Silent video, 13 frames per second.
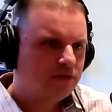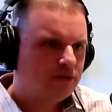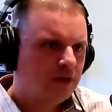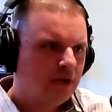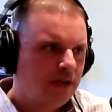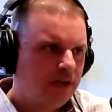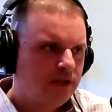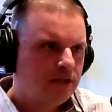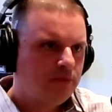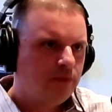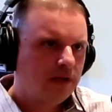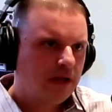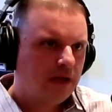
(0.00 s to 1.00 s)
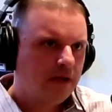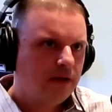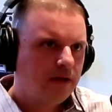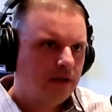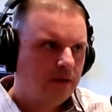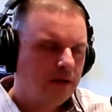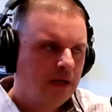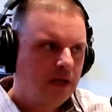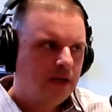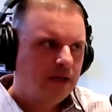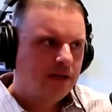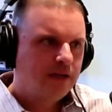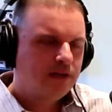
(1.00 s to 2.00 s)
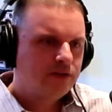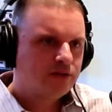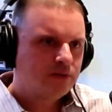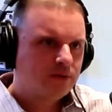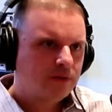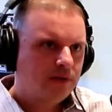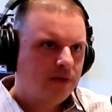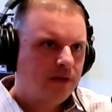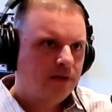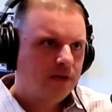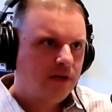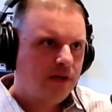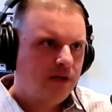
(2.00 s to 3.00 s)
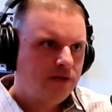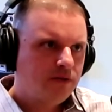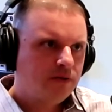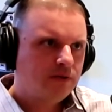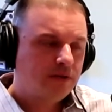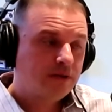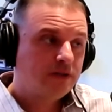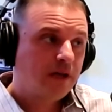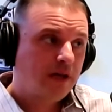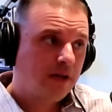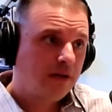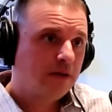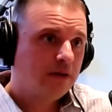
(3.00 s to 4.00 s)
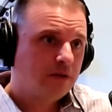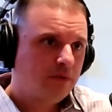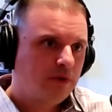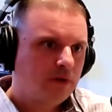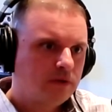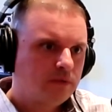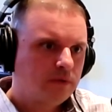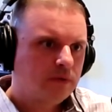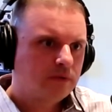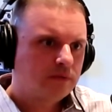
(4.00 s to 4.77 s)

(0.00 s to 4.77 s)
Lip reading: not easy, but getting there is certainly easier than staying there, to be honest with you.